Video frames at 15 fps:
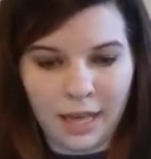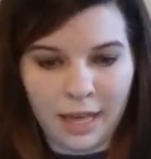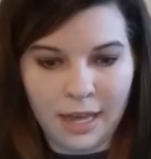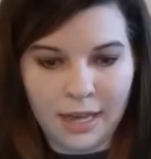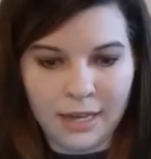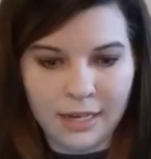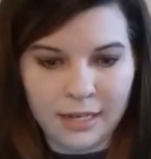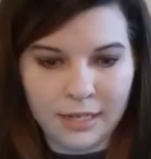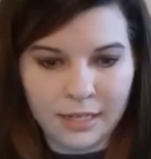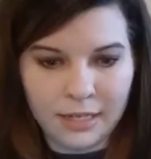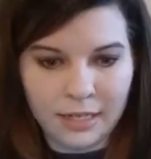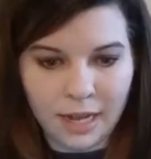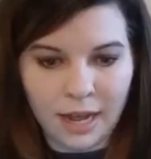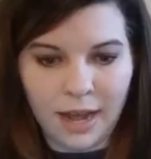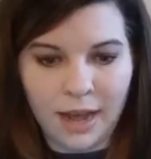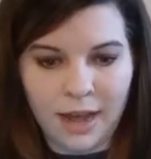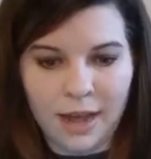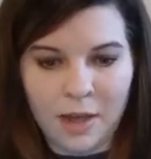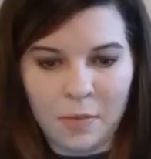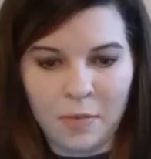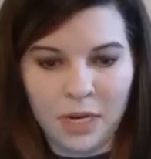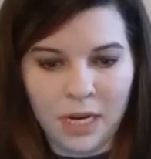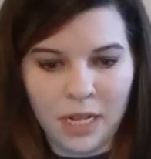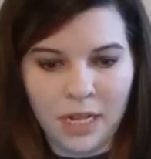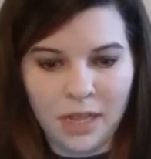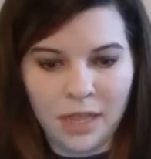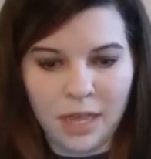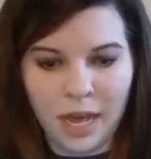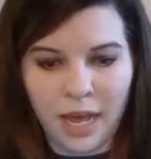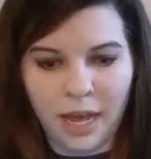and I am
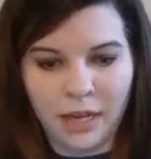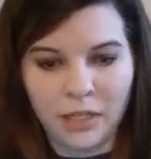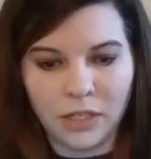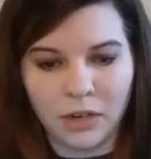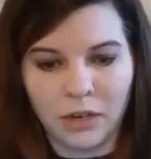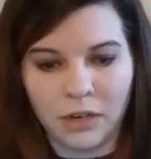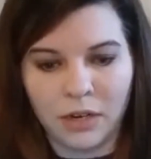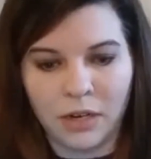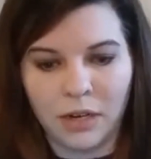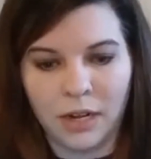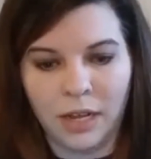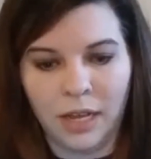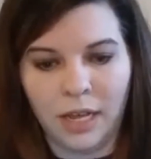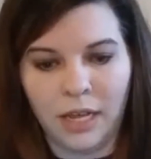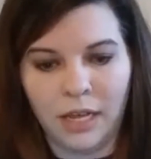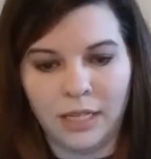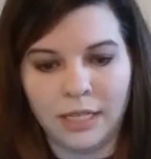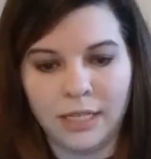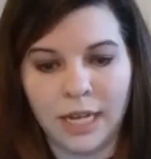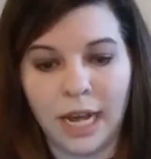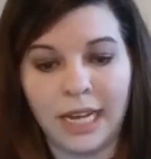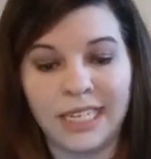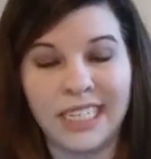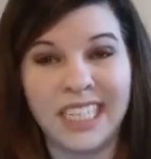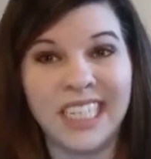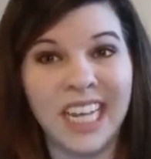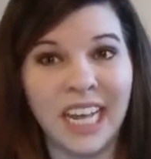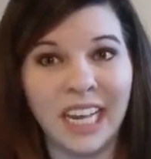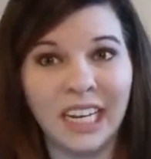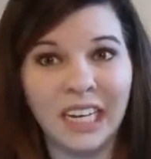knitting that on a size
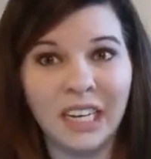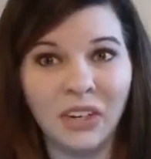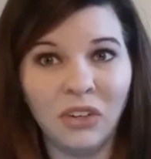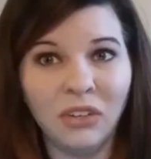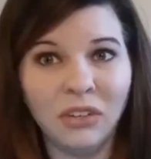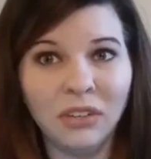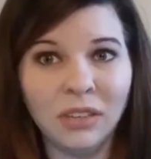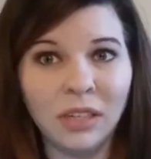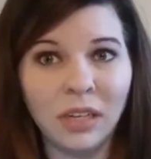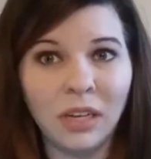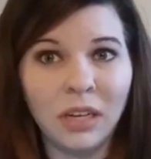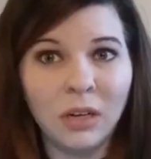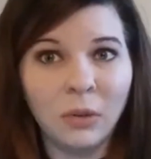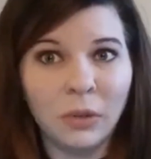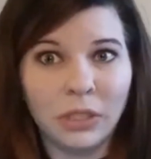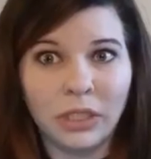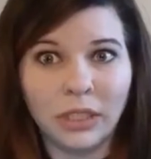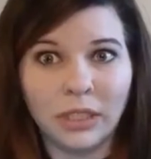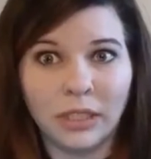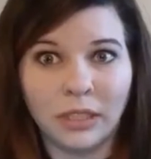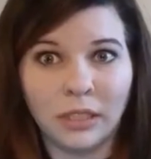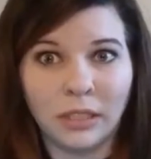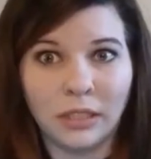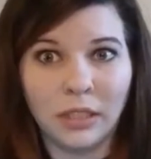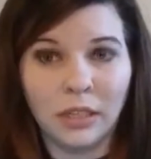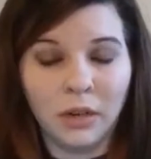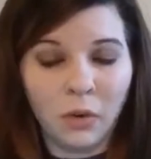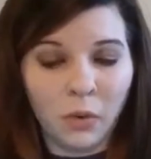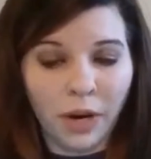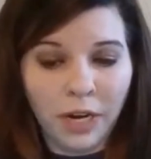ten needle, which is
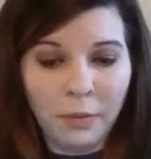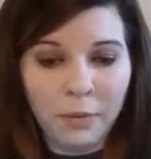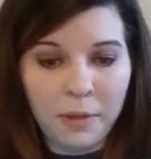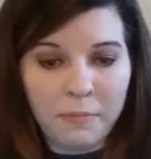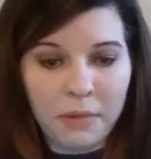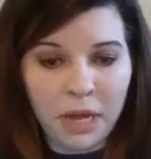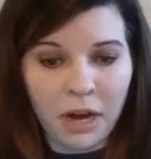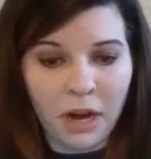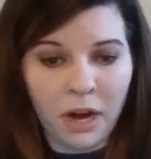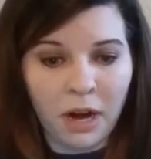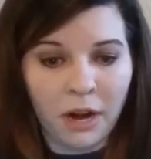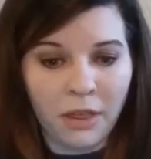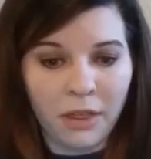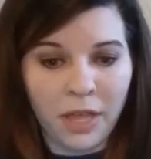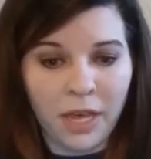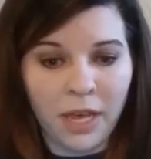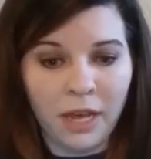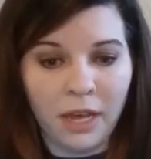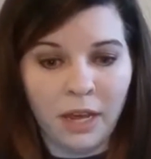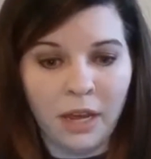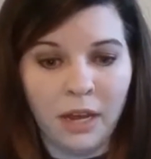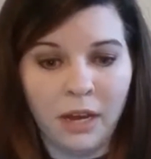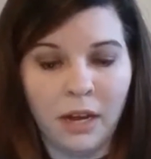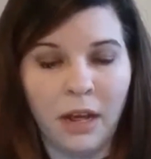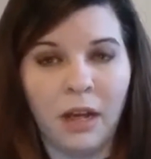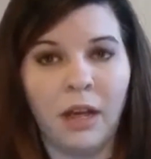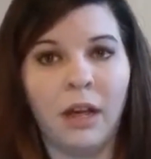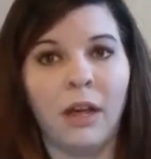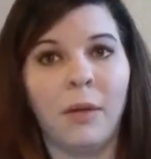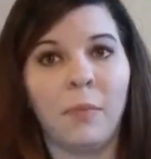quite a bit bigger than
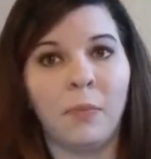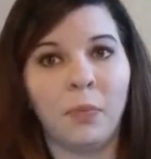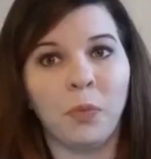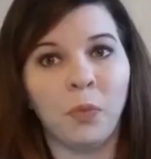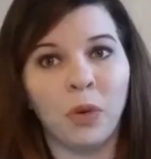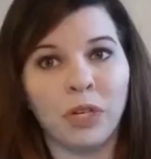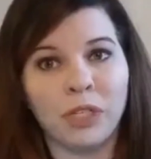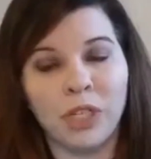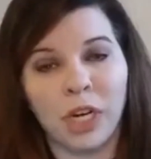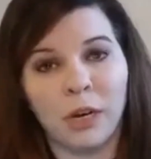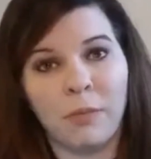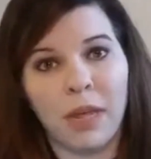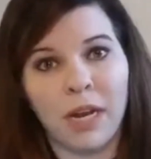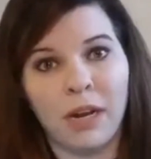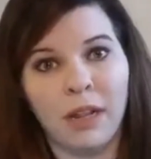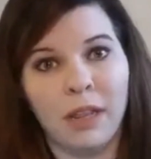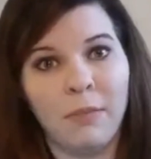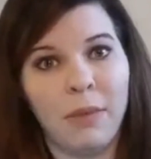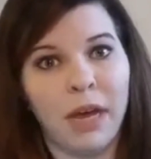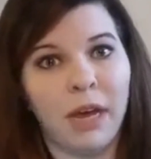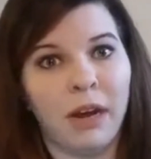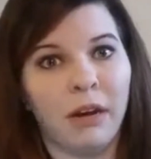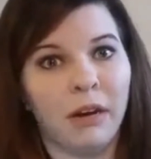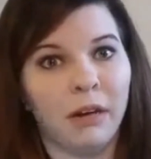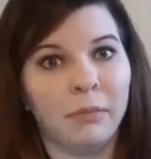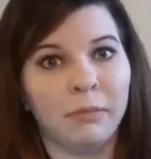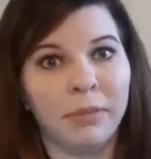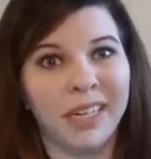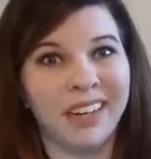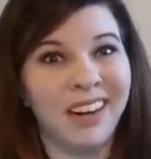um, what is recommended in the
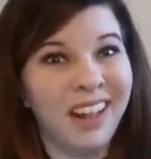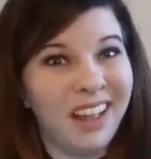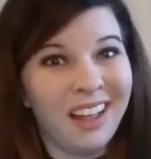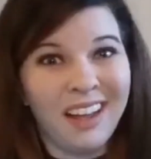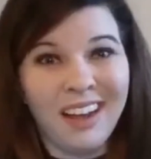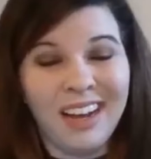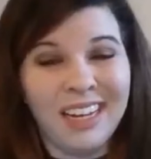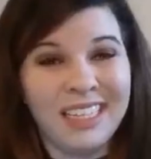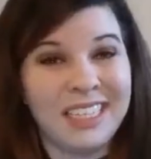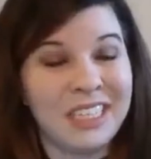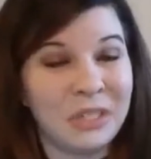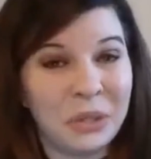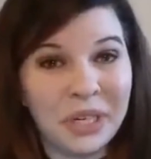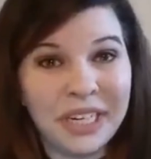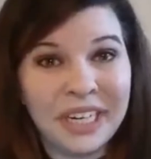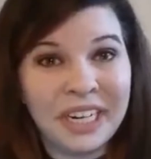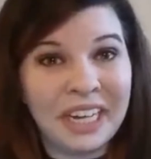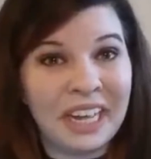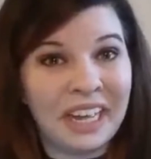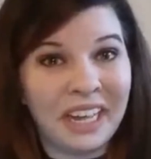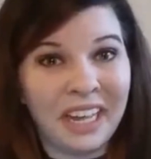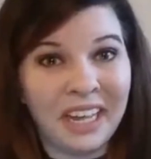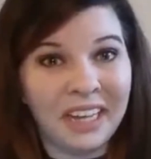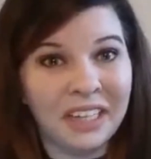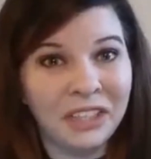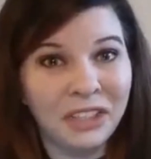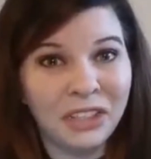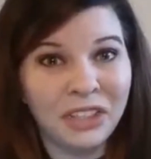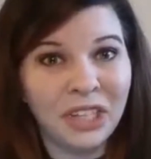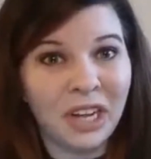pattern, but I still didn't get
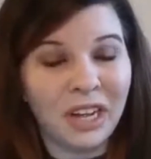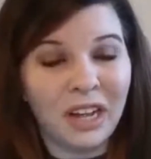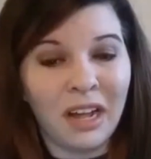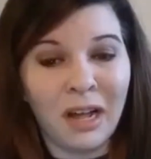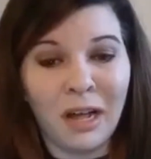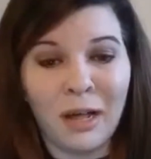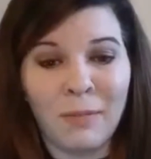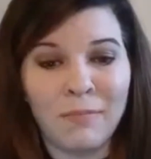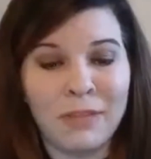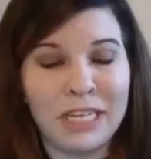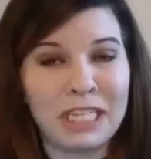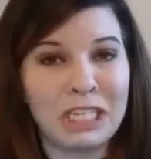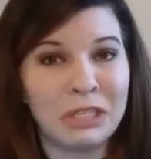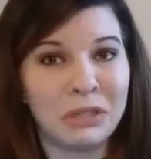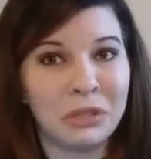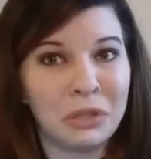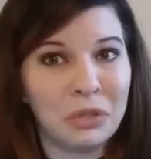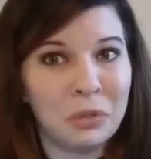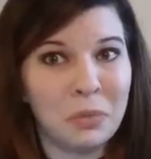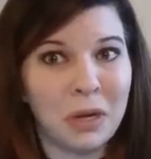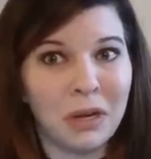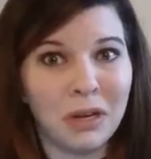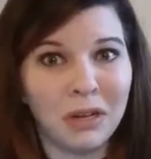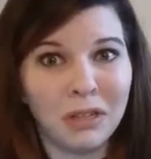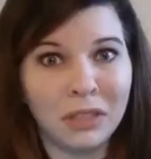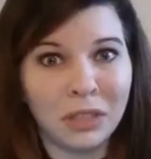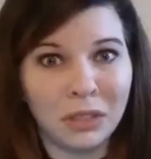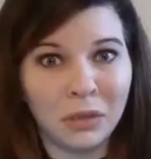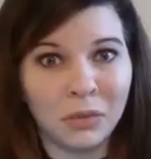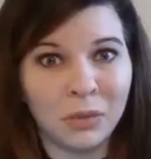gauge. Um, it's still too small,
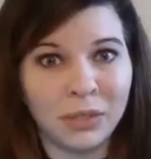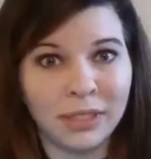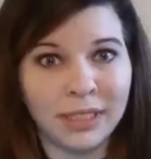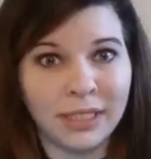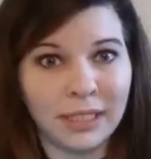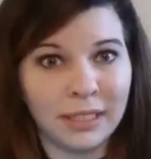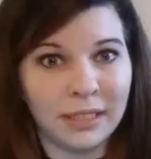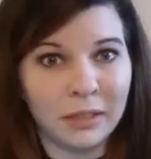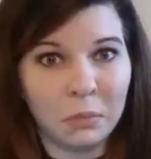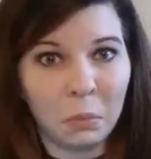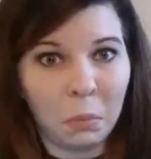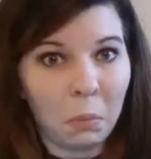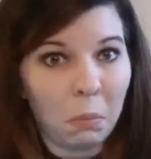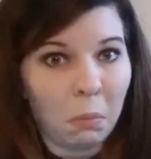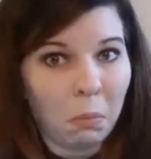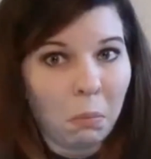so we'll see.